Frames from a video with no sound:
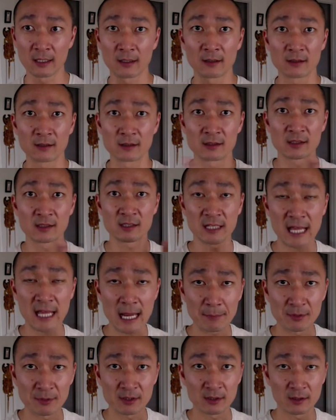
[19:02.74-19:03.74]

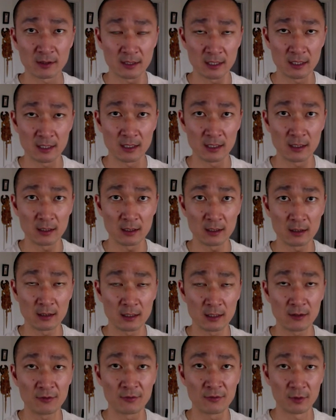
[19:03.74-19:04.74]
slaps the
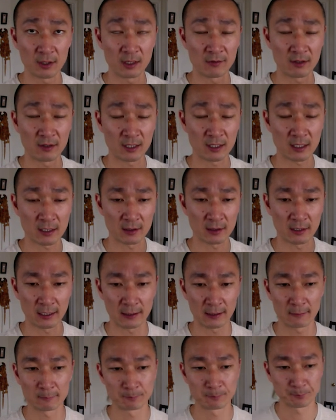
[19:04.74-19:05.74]
foot of the kicking leg.
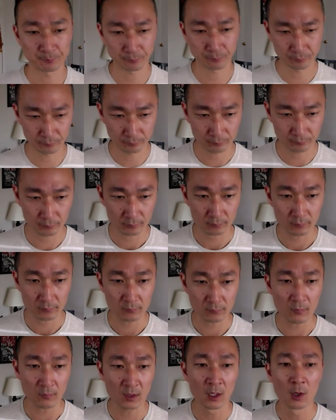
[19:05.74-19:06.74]

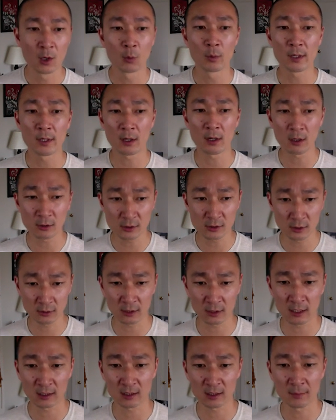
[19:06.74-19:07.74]
We also
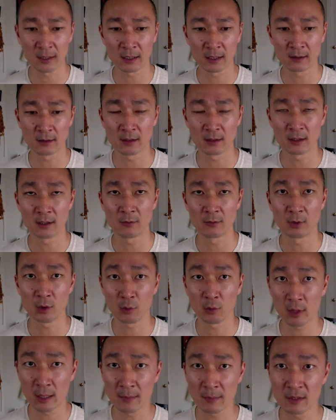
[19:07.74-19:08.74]
talked about the
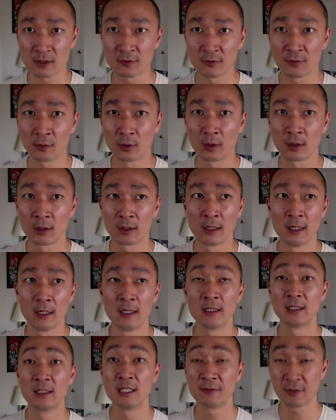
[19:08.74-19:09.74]
requirements for
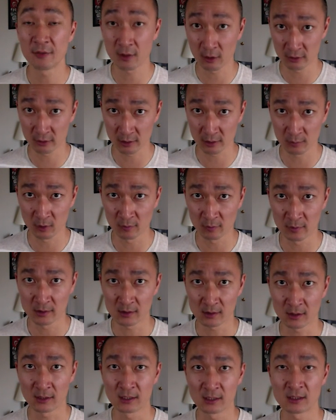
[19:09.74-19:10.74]
difficulty movements,
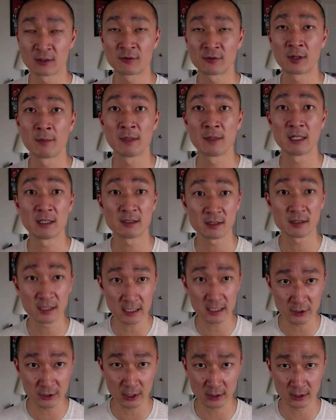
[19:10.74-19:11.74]
and this is from the C
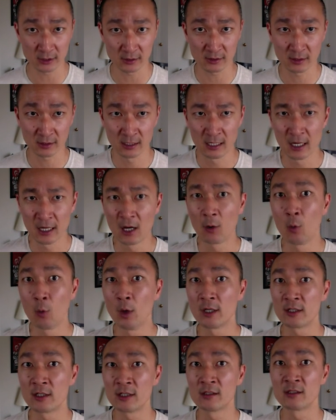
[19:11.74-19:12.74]
judges,
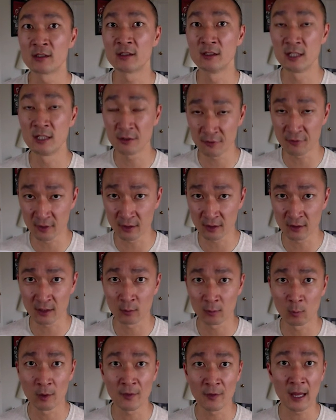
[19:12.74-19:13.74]
which is different than
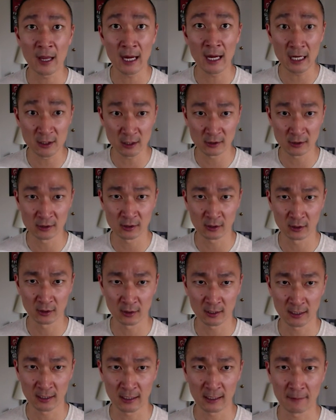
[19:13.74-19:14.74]
what the A judges are
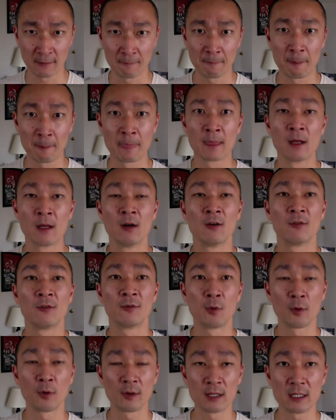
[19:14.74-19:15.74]
looking at.
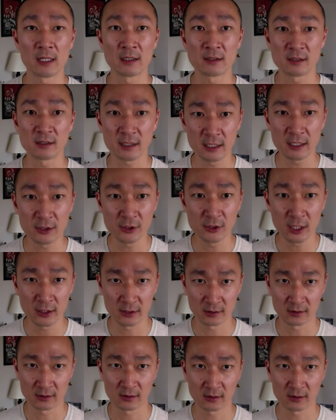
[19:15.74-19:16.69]
For the C judges